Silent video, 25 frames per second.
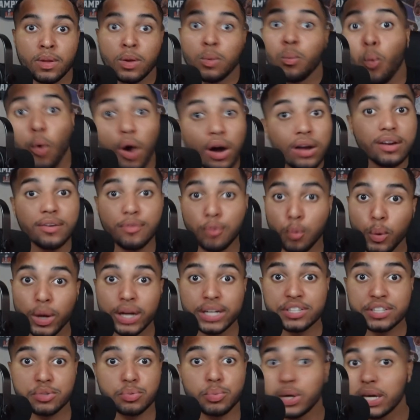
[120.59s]
One of
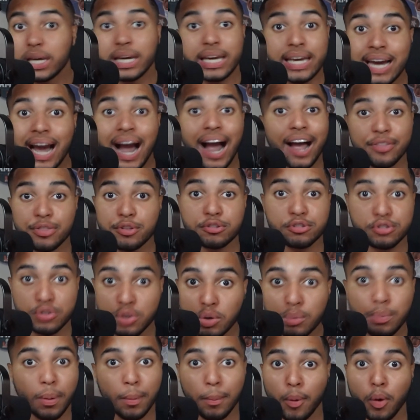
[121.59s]
which he got in the
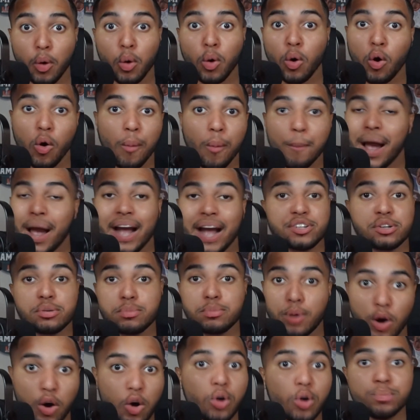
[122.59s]
Super Bowl on Patrick
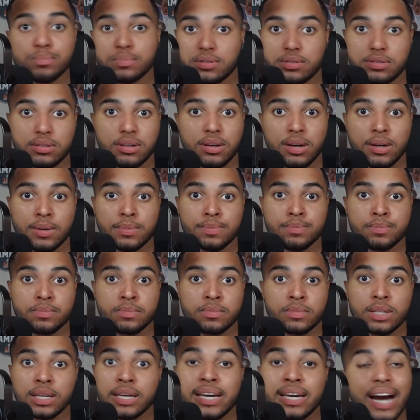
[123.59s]
Mahomes.
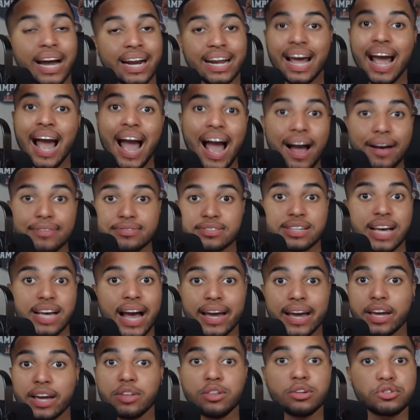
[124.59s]
He got a half
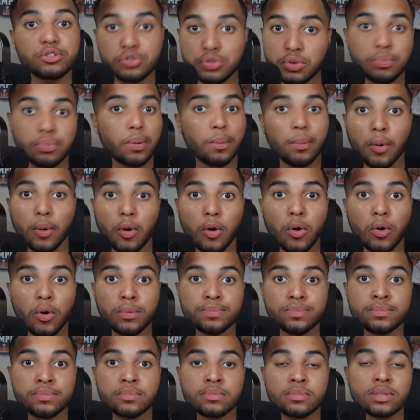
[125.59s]
sack in the Super
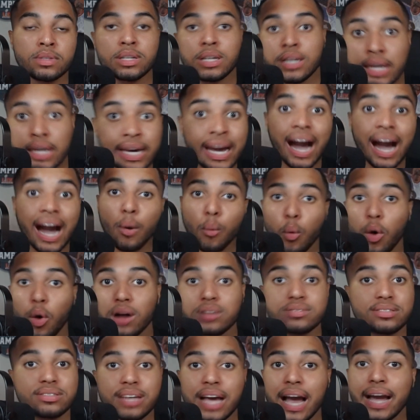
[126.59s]
Bowl. He got
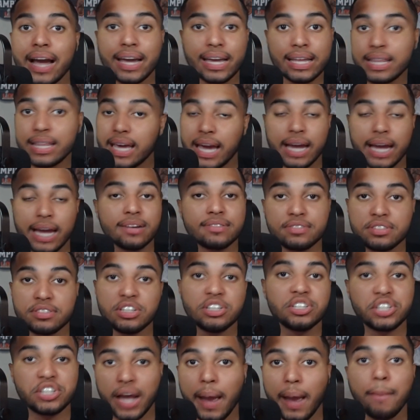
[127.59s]
1 sack in the
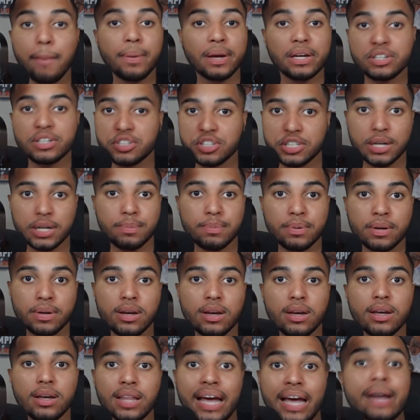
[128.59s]
NFC Championship.
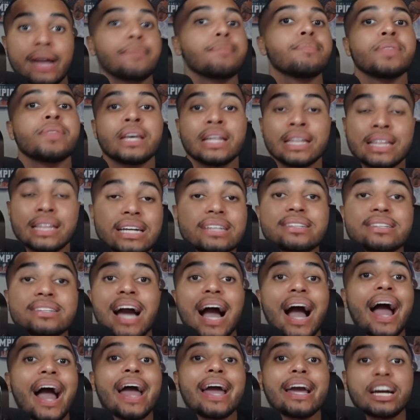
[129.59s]
Like, this
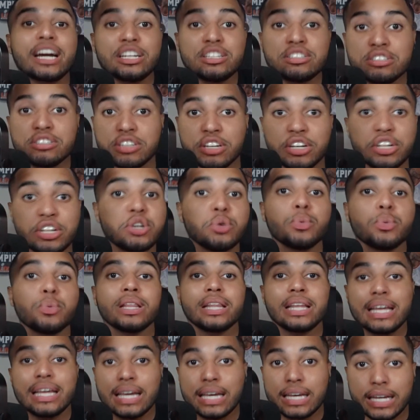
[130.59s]
guy
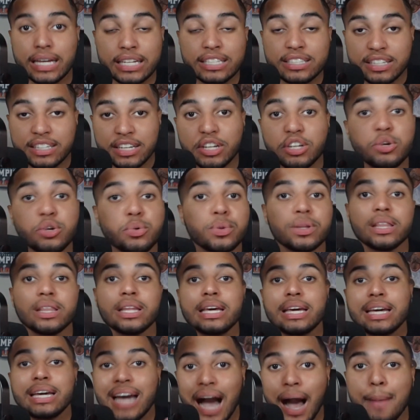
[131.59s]

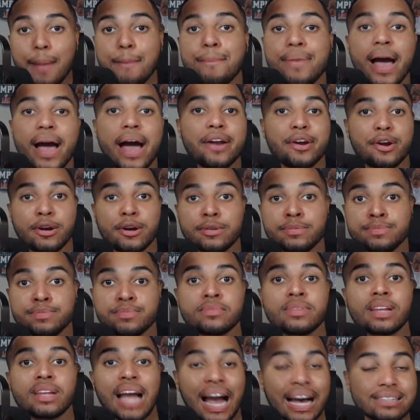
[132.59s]
continually got better
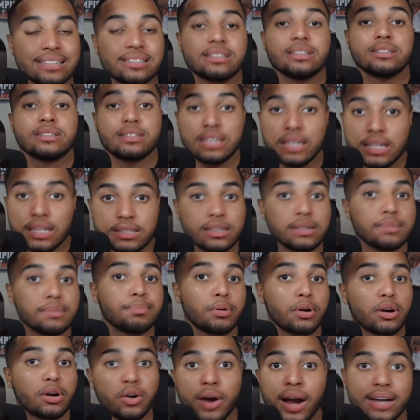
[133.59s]
as the season
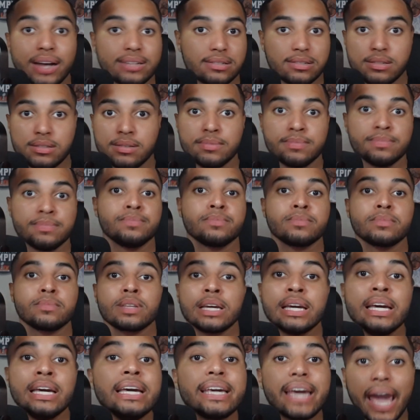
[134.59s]
progressed.
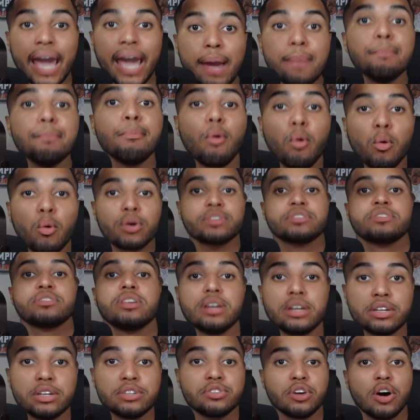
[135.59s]
He came more into
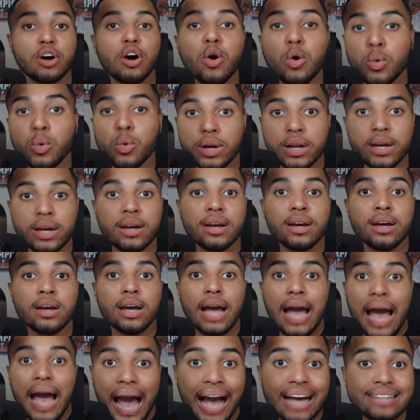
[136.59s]
his own
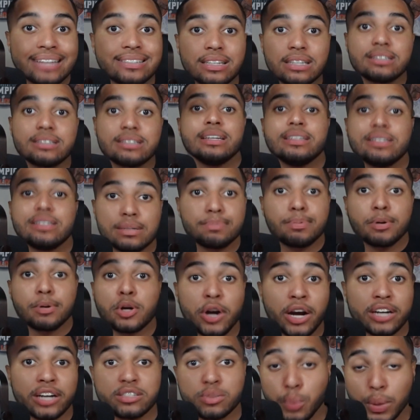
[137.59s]
as the season
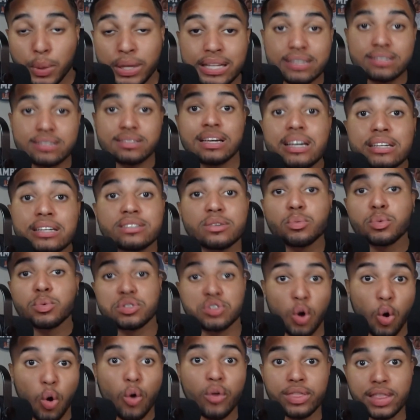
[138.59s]
progressed. When the season was
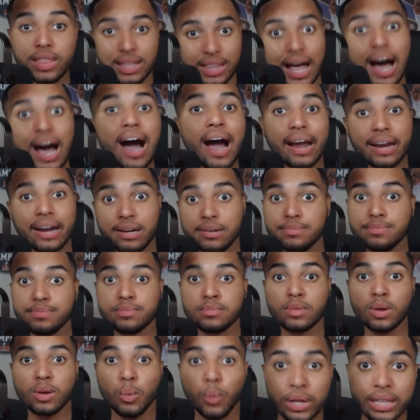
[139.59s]
on the line,
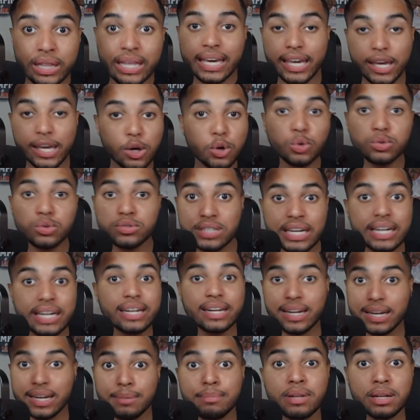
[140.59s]
when the Eagles
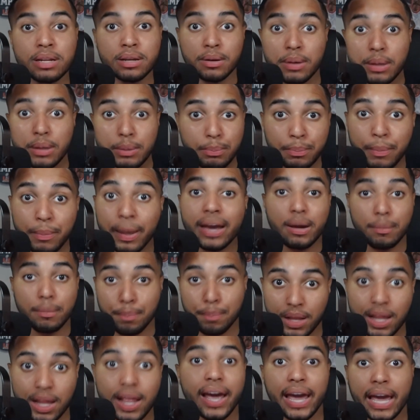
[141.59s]
needed him to make a
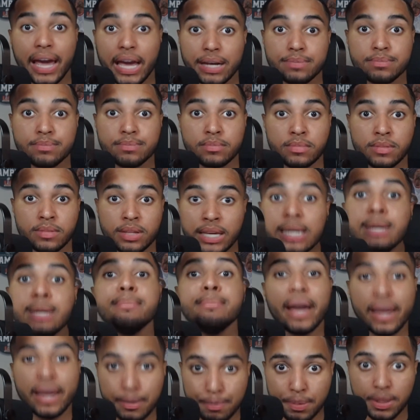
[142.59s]
play, he
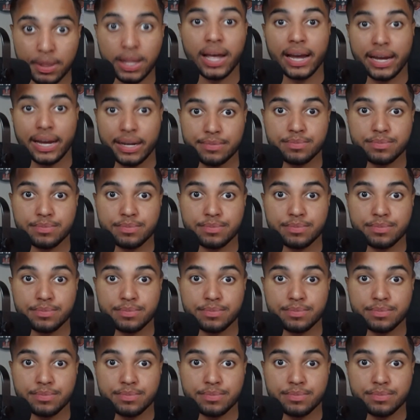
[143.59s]
made a play.